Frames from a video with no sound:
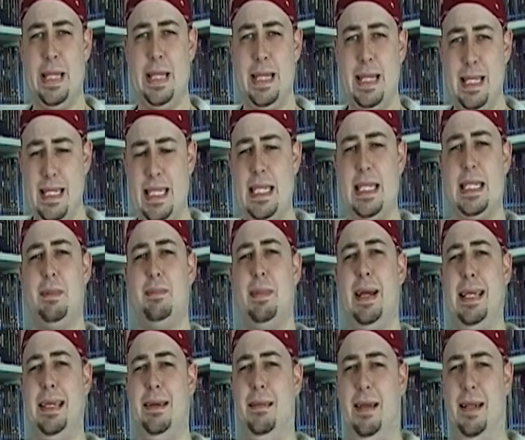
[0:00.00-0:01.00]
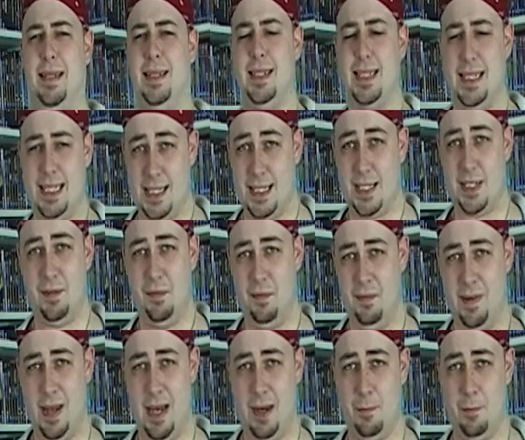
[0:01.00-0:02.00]
This is my least
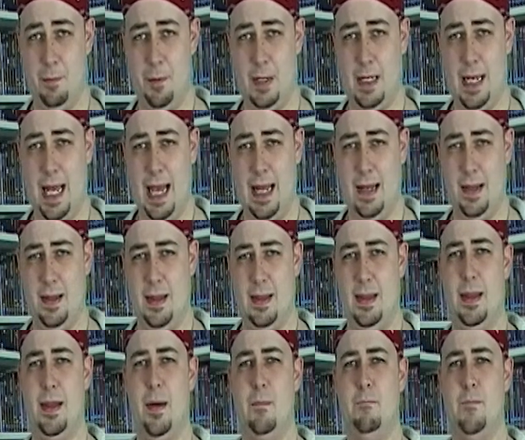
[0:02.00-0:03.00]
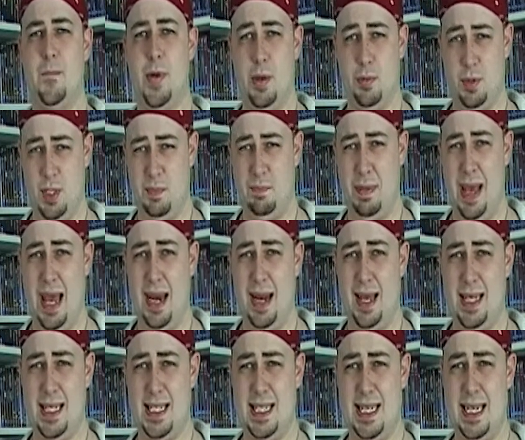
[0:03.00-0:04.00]
favourite, and the most bad,
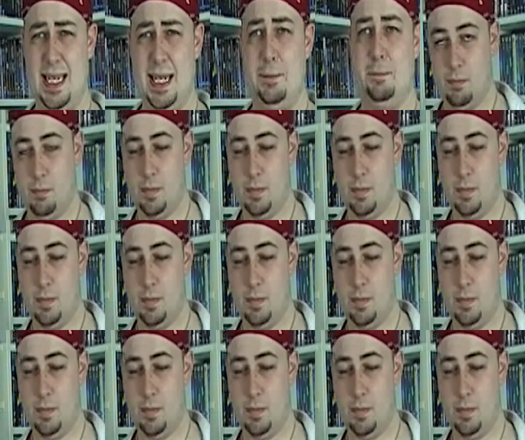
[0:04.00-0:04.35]
I'd say.